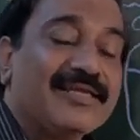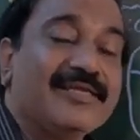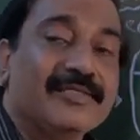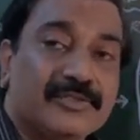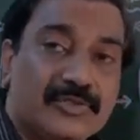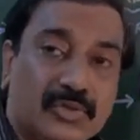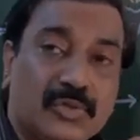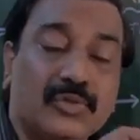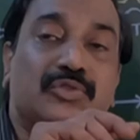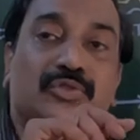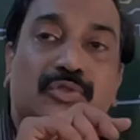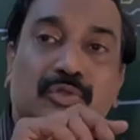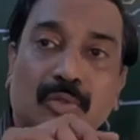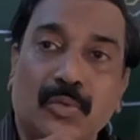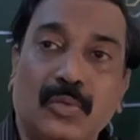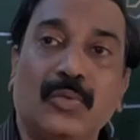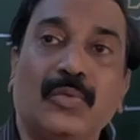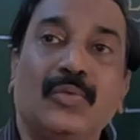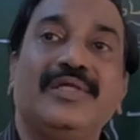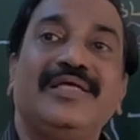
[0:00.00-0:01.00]
So
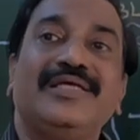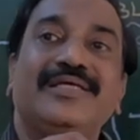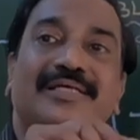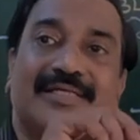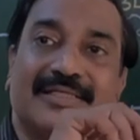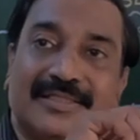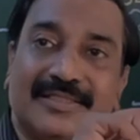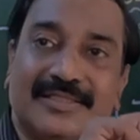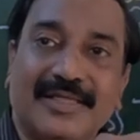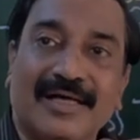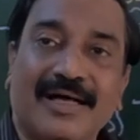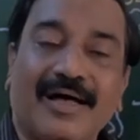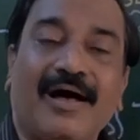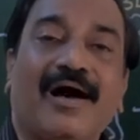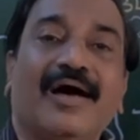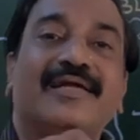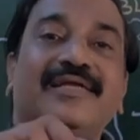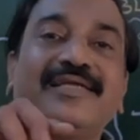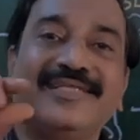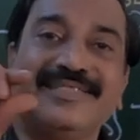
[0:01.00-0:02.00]
slowly the
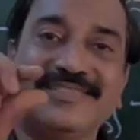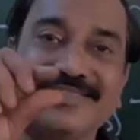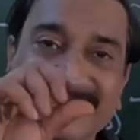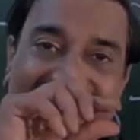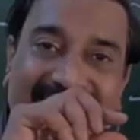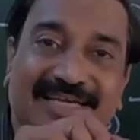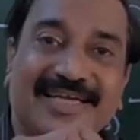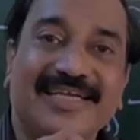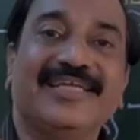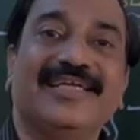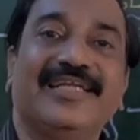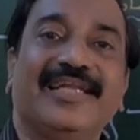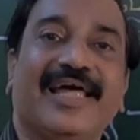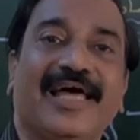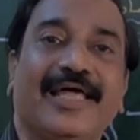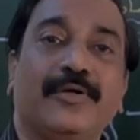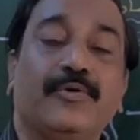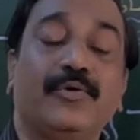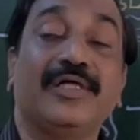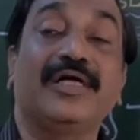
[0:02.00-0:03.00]
arteries are getting
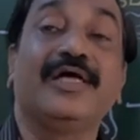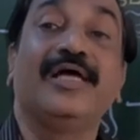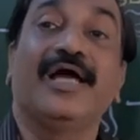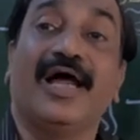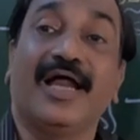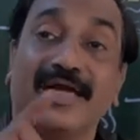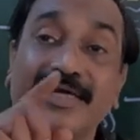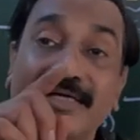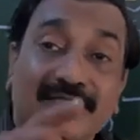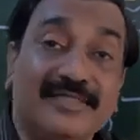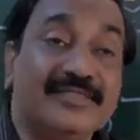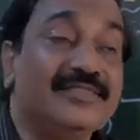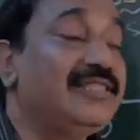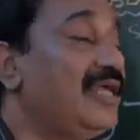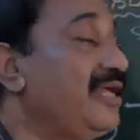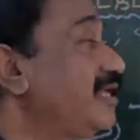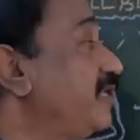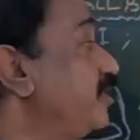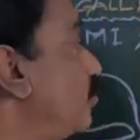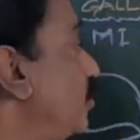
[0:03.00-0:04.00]
narrowed, and
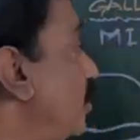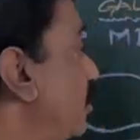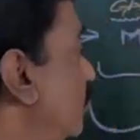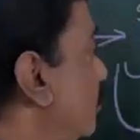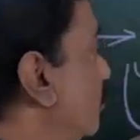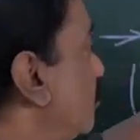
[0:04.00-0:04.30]
there you are